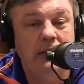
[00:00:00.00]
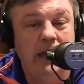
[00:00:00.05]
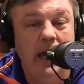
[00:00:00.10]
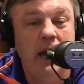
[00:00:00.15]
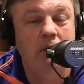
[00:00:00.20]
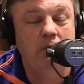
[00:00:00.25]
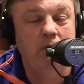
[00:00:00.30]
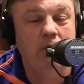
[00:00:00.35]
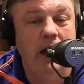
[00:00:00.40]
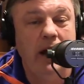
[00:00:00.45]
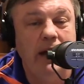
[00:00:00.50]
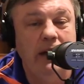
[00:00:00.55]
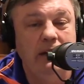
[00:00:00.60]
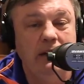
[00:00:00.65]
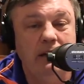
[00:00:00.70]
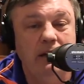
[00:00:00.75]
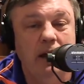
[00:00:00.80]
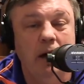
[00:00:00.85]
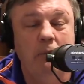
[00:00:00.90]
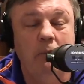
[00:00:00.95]

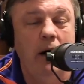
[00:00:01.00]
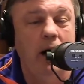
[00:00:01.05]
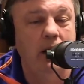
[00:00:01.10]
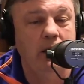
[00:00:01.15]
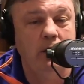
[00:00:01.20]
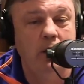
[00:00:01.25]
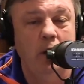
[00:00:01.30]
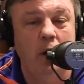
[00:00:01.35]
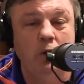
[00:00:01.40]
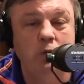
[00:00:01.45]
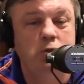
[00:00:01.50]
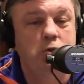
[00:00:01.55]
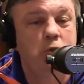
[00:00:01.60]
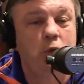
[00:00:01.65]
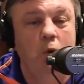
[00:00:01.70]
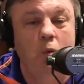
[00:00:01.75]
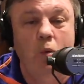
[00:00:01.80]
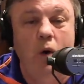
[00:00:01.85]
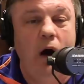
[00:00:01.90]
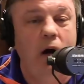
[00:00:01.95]
Come on, ghost,
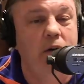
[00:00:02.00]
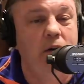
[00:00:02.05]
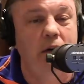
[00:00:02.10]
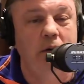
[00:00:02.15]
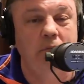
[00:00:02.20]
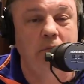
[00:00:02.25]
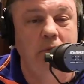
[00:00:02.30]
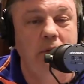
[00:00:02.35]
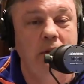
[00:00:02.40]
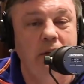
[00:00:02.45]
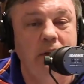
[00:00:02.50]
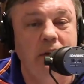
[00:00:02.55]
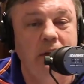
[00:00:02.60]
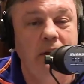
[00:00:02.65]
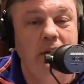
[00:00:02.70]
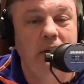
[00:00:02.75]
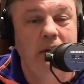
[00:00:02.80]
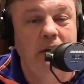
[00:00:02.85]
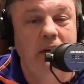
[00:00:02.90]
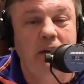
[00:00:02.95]
you're welcome.
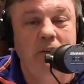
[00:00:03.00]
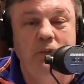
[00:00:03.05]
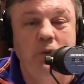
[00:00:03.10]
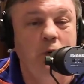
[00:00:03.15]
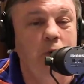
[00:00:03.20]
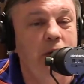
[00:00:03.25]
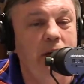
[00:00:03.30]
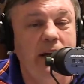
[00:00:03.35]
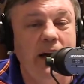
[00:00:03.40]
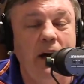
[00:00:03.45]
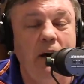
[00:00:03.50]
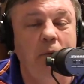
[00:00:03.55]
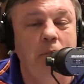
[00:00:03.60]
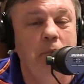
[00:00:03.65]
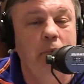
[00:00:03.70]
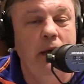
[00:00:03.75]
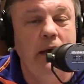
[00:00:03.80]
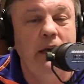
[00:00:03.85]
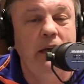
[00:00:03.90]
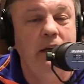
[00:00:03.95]
If you can help
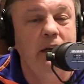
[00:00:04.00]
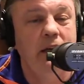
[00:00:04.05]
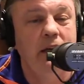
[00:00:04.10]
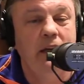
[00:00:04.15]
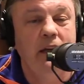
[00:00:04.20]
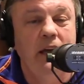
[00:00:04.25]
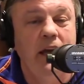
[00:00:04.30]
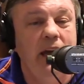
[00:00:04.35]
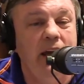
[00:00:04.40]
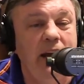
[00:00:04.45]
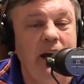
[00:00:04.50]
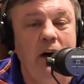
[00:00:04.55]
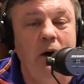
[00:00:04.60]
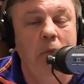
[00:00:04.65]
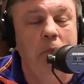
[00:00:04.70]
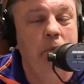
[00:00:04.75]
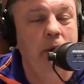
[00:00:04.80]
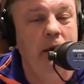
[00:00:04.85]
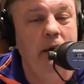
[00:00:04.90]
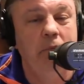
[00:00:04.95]
me and
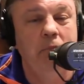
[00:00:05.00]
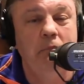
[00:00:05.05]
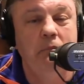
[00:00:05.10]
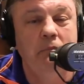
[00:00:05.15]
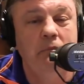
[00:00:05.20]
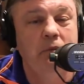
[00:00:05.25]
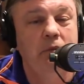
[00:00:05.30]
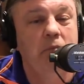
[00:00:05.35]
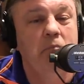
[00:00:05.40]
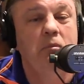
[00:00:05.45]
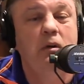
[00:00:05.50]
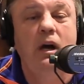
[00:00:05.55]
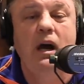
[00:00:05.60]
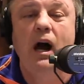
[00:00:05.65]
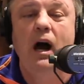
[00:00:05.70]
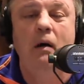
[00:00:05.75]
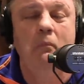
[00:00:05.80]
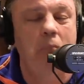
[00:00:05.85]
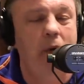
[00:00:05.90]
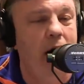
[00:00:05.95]
help him,
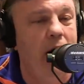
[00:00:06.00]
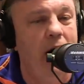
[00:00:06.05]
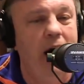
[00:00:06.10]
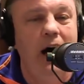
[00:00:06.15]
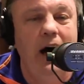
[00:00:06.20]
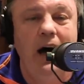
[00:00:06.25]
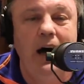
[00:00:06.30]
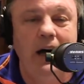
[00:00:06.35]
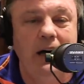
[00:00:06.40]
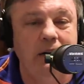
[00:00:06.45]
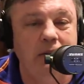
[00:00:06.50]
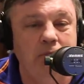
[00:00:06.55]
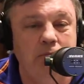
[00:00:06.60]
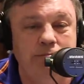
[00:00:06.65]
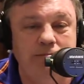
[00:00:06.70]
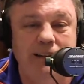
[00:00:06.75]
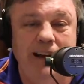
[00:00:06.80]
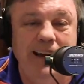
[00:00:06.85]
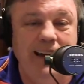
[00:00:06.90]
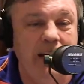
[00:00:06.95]
come on,
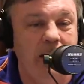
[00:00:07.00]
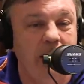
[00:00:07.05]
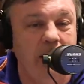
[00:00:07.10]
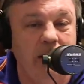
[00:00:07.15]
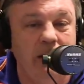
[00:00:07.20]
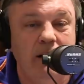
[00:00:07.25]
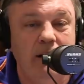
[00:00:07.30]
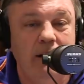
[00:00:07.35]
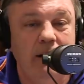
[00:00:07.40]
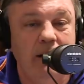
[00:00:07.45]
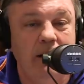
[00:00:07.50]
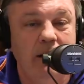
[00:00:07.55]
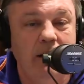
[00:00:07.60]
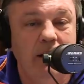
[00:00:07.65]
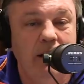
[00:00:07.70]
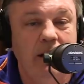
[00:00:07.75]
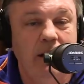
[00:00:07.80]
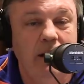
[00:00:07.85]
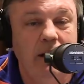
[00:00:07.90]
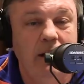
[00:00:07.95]
bring it.
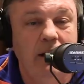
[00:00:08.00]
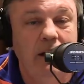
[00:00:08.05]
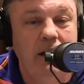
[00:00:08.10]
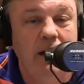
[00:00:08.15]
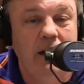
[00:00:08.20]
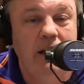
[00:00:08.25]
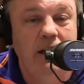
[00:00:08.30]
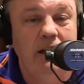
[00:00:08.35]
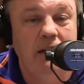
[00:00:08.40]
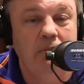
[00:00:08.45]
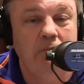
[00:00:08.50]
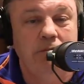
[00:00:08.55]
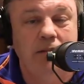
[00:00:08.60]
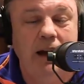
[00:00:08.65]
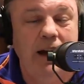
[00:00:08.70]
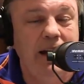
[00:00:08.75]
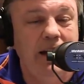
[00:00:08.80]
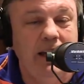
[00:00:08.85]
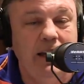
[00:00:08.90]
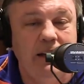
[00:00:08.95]

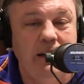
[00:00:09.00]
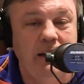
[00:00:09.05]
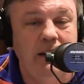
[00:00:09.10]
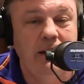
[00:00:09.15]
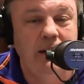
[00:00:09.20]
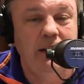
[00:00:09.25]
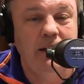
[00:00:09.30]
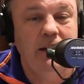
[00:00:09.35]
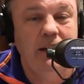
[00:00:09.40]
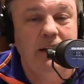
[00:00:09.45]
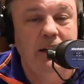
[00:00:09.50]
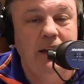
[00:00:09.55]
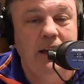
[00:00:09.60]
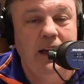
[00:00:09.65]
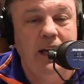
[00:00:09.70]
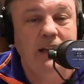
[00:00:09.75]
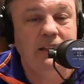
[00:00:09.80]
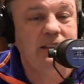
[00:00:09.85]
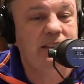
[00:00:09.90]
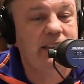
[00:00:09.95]
Bring it.
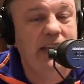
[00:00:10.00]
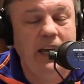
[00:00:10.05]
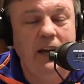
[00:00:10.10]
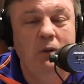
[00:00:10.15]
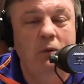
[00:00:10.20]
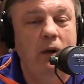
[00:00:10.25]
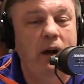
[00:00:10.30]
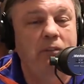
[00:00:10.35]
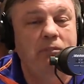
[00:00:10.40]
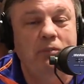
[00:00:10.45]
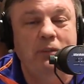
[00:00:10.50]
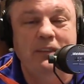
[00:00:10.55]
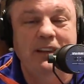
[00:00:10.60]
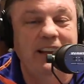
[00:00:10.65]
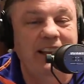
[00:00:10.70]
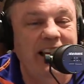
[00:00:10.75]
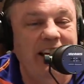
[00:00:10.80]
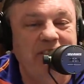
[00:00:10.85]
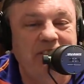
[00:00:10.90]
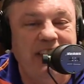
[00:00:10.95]
And stay away from
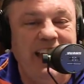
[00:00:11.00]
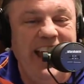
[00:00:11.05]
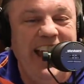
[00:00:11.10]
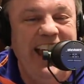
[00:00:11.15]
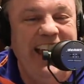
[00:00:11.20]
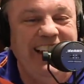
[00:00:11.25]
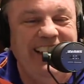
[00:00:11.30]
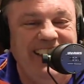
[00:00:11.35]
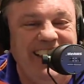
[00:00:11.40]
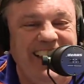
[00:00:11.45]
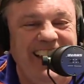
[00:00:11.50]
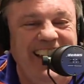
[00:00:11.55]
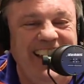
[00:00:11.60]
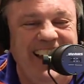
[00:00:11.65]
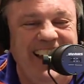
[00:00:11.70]
the left hand.